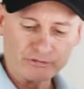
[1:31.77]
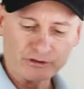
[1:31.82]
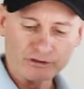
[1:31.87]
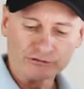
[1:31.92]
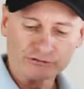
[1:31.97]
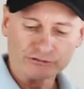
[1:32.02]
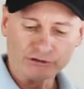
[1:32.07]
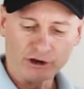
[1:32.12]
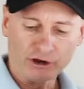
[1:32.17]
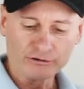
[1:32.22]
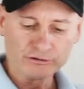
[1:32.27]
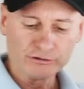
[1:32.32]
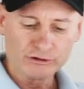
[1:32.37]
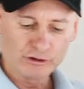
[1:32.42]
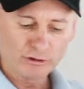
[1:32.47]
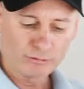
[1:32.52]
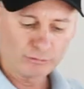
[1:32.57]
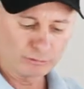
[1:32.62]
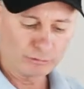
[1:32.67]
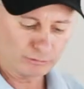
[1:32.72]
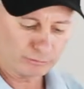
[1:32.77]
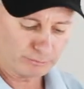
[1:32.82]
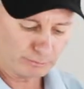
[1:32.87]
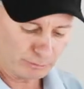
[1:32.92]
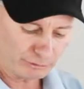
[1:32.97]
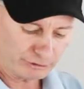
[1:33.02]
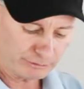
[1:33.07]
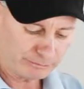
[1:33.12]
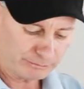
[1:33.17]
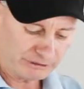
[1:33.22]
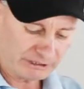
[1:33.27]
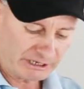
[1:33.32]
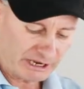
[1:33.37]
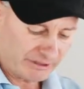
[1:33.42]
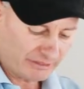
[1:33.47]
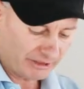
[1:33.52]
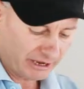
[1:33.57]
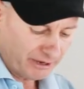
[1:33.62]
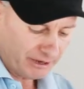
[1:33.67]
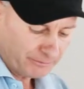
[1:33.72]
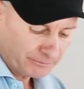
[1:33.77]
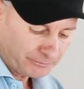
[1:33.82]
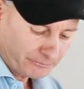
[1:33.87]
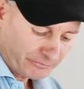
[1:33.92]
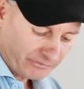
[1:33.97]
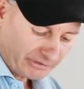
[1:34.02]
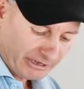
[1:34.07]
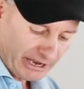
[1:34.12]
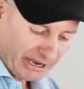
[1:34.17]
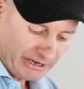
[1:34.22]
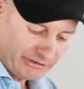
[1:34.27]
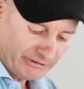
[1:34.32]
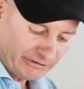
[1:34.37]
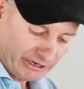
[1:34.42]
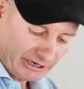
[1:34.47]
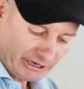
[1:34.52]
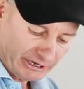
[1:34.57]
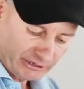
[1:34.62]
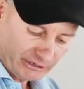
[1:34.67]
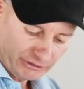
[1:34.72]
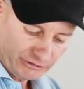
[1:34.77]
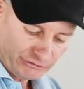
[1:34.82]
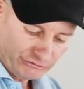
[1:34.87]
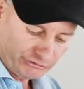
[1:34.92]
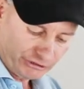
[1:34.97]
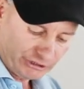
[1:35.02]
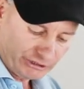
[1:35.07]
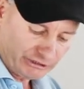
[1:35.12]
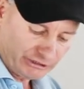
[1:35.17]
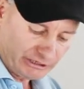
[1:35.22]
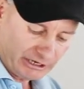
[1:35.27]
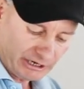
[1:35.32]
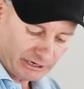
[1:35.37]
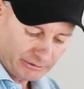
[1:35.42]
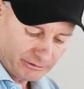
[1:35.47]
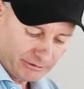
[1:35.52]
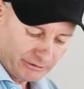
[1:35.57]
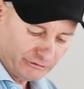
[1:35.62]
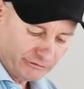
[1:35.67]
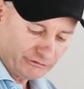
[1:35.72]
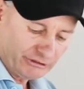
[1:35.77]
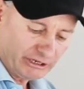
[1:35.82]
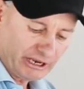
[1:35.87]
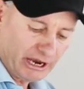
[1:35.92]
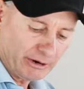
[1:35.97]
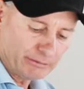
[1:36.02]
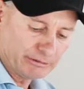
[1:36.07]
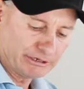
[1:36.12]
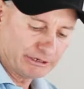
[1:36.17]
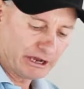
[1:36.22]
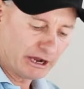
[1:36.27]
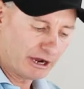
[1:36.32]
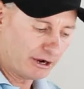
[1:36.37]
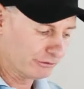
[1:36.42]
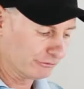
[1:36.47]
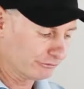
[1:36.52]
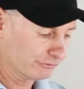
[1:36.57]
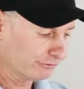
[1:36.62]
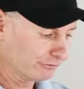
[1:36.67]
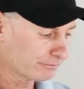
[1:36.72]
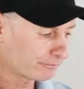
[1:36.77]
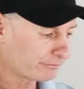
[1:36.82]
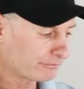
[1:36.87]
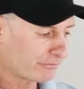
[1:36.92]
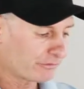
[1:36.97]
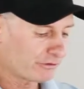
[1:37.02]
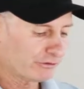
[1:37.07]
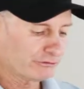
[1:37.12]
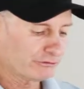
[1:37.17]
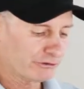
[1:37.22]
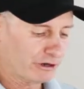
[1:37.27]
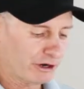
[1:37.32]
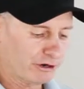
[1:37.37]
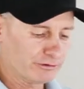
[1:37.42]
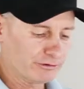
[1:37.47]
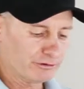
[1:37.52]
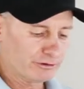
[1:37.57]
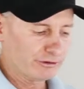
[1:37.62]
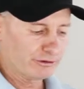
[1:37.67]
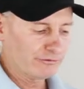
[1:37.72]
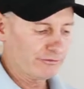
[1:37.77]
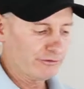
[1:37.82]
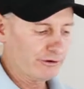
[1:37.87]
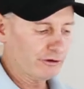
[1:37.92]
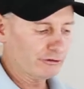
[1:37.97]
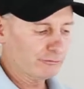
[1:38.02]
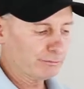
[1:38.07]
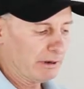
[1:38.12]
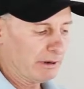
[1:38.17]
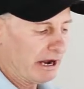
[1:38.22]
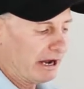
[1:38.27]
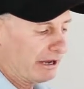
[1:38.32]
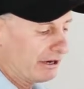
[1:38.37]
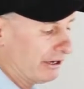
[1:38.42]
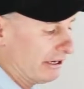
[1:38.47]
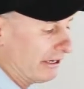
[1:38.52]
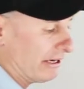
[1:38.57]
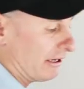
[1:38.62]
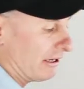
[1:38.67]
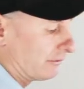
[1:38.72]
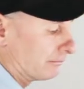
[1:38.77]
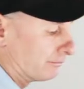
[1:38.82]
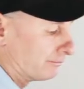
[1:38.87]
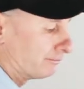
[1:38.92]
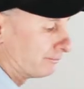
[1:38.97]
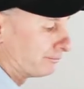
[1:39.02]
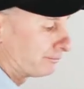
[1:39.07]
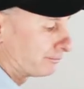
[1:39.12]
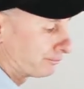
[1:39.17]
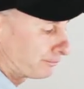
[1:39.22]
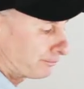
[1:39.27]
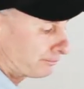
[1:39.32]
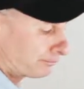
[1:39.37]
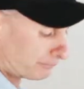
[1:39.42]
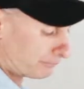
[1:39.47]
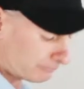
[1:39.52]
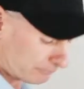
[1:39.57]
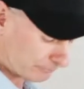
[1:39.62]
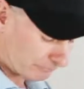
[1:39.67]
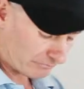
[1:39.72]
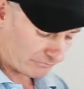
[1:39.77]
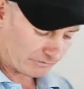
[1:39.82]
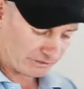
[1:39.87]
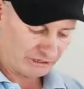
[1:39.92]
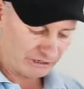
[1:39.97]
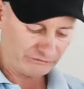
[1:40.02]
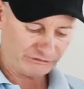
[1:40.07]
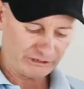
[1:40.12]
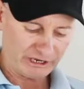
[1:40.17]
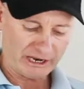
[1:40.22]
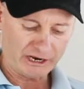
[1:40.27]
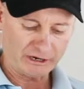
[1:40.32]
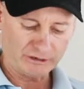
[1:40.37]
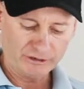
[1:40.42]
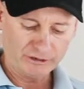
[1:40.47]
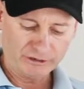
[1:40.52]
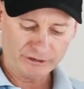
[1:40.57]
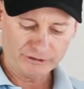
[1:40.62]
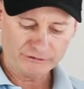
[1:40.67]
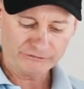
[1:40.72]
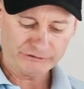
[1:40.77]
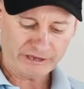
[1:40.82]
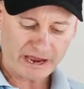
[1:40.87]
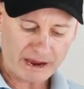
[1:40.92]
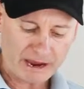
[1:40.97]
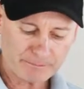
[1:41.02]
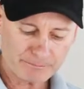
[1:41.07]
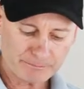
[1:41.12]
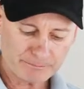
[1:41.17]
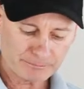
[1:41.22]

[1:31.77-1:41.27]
So we'll put it together and see how he goes. So the first part here is our tap.